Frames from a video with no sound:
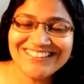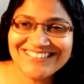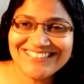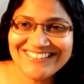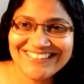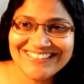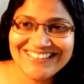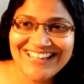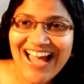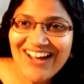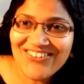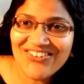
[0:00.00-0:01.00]
uh,
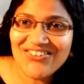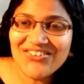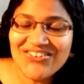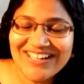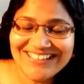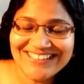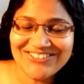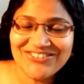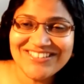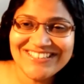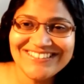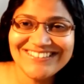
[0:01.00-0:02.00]
how uh,
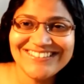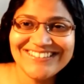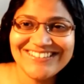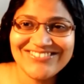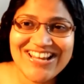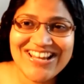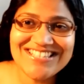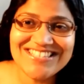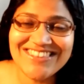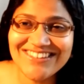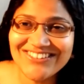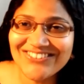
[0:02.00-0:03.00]
critical race
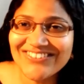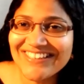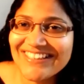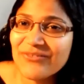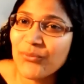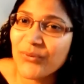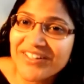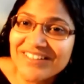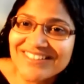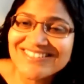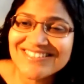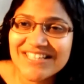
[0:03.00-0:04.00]
theory works
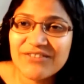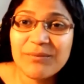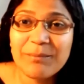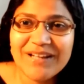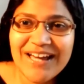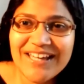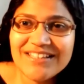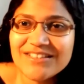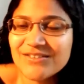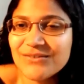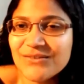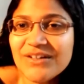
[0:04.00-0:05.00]
if applied to